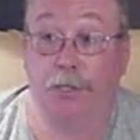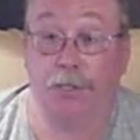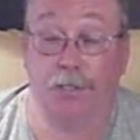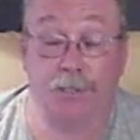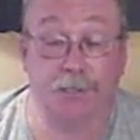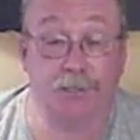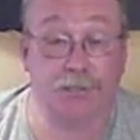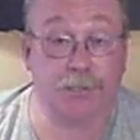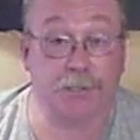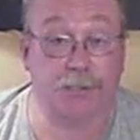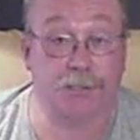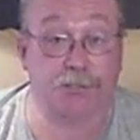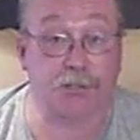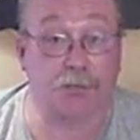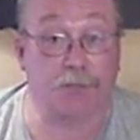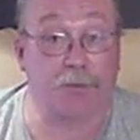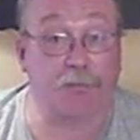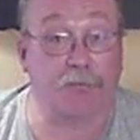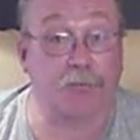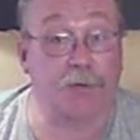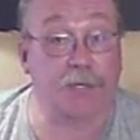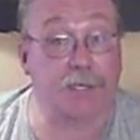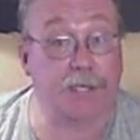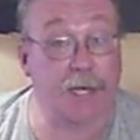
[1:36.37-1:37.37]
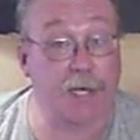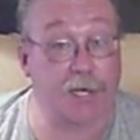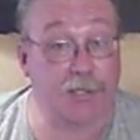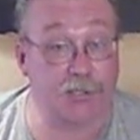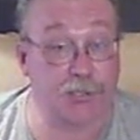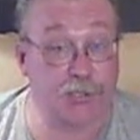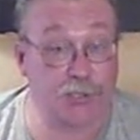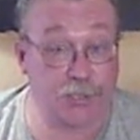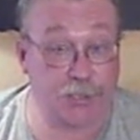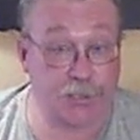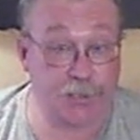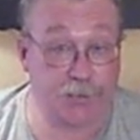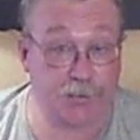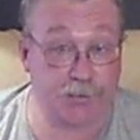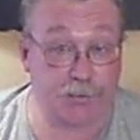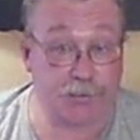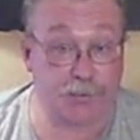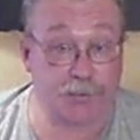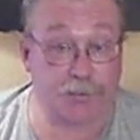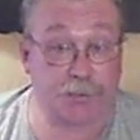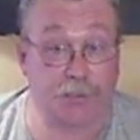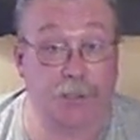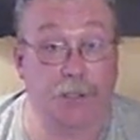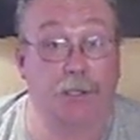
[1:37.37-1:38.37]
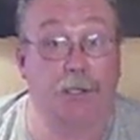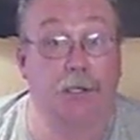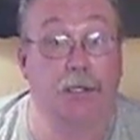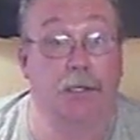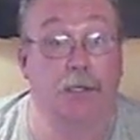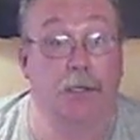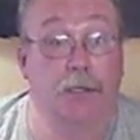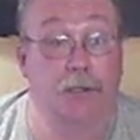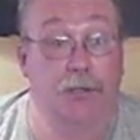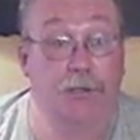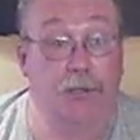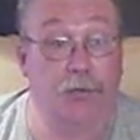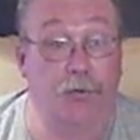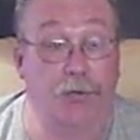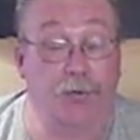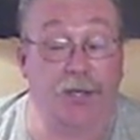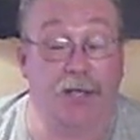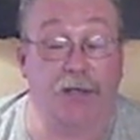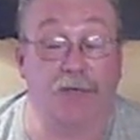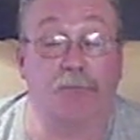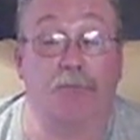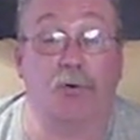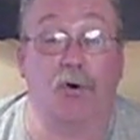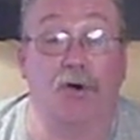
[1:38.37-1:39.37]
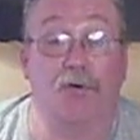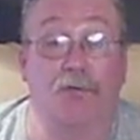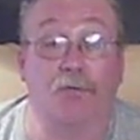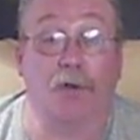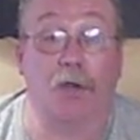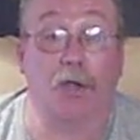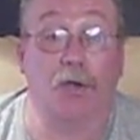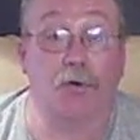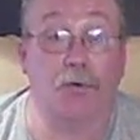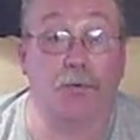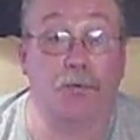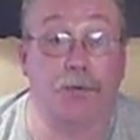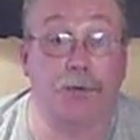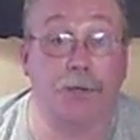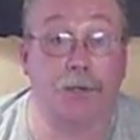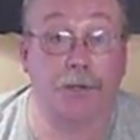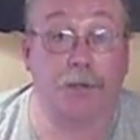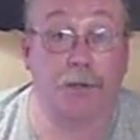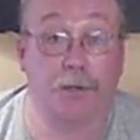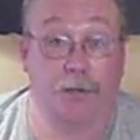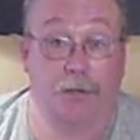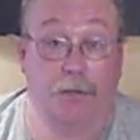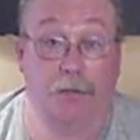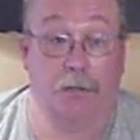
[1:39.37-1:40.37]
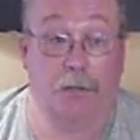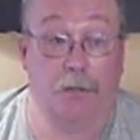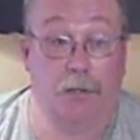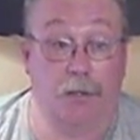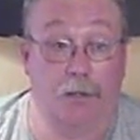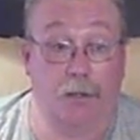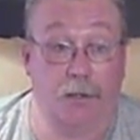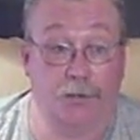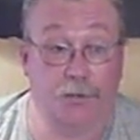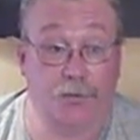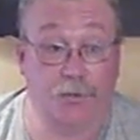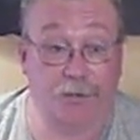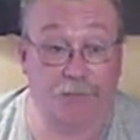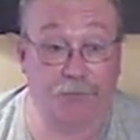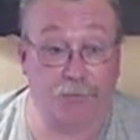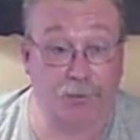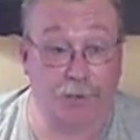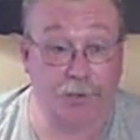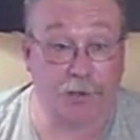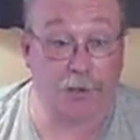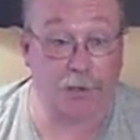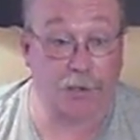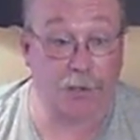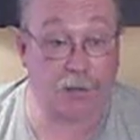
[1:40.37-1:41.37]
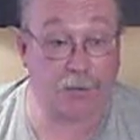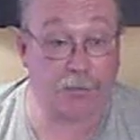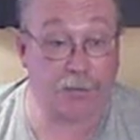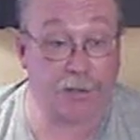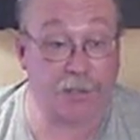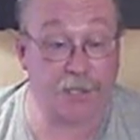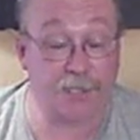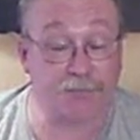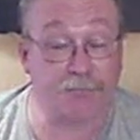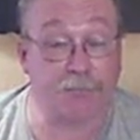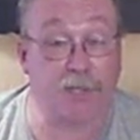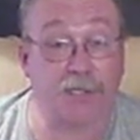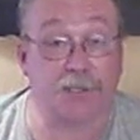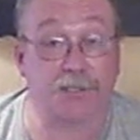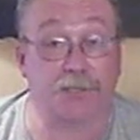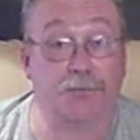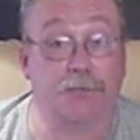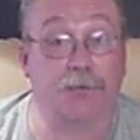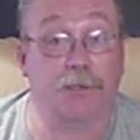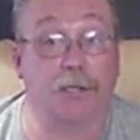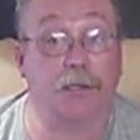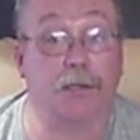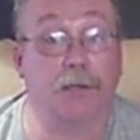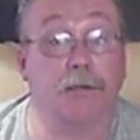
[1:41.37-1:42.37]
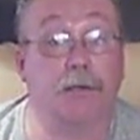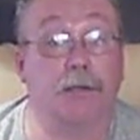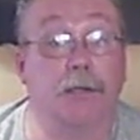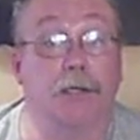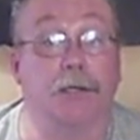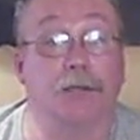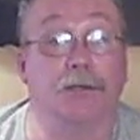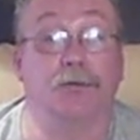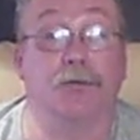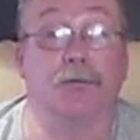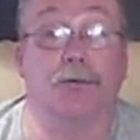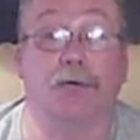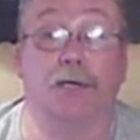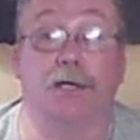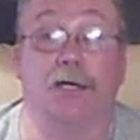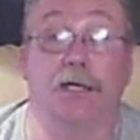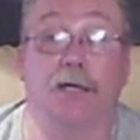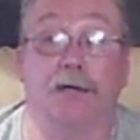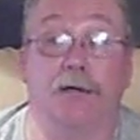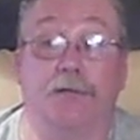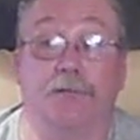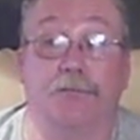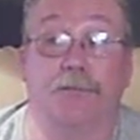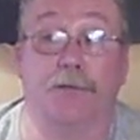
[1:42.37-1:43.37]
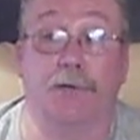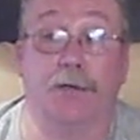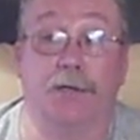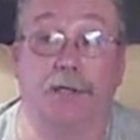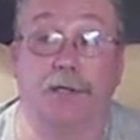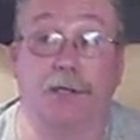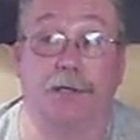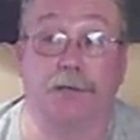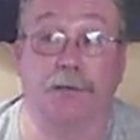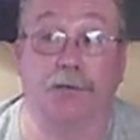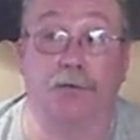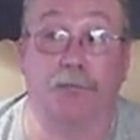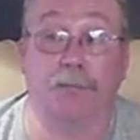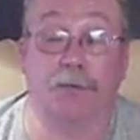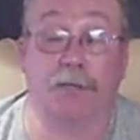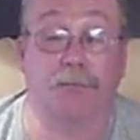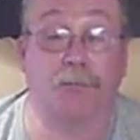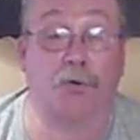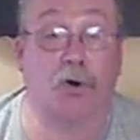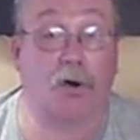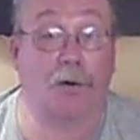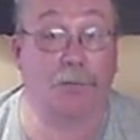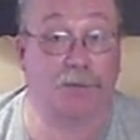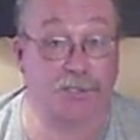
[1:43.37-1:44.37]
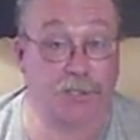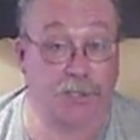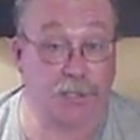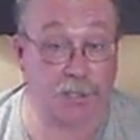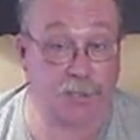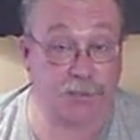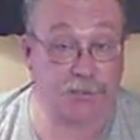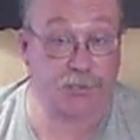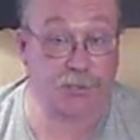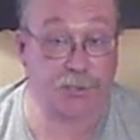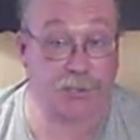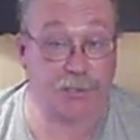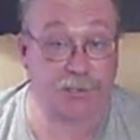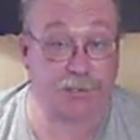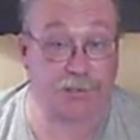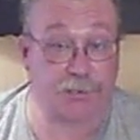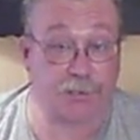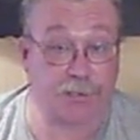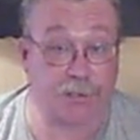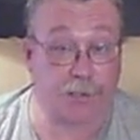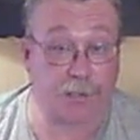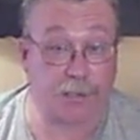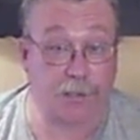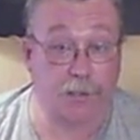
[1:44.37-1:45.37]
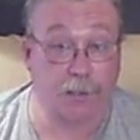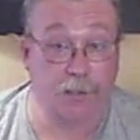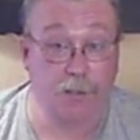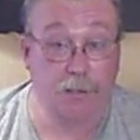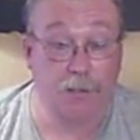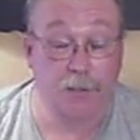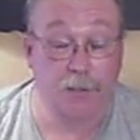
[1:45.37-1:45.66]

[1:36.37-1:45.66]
onions in it. It's going to be 3 kinds of cheeses. You're going to have provolone. You'll have one layer that has mozzarella, and you will have a little bit of Parmesan cheese in there.